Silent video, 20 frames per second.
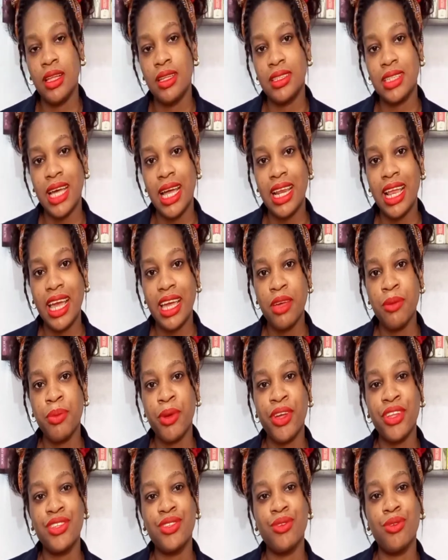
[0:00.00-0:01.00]
Talia
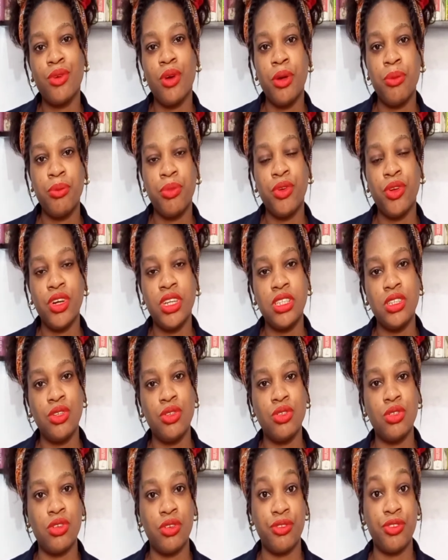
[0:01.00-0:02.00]
Hibbert employed the
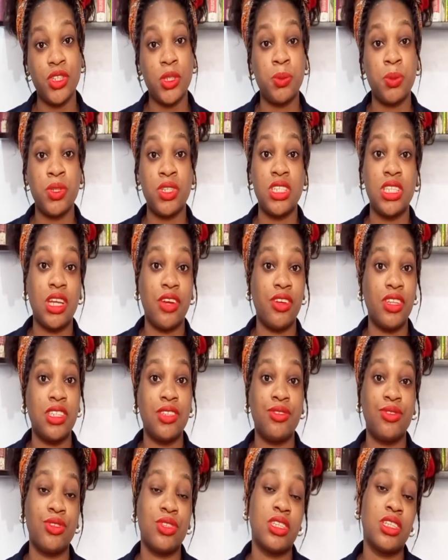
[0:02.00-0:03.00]
use of first-person
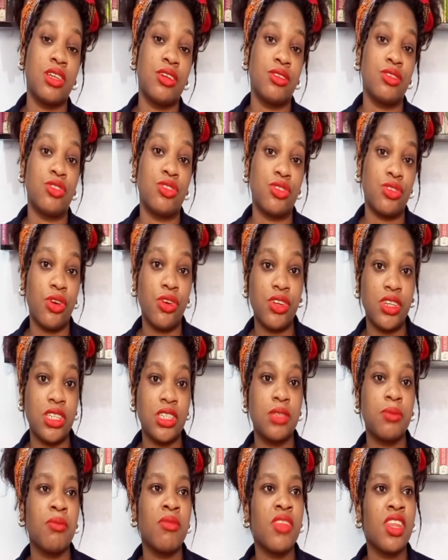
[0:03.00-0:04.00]
narrative to tell the stories.
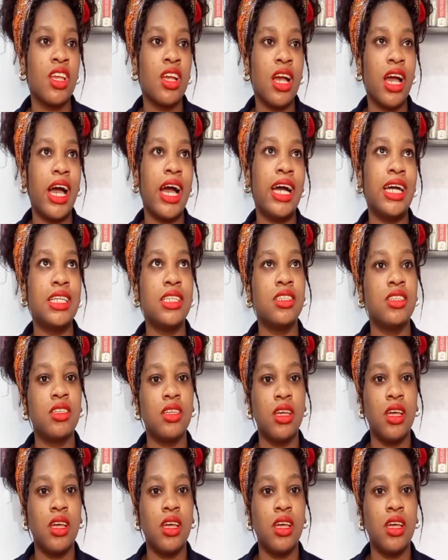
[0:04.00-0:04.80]
And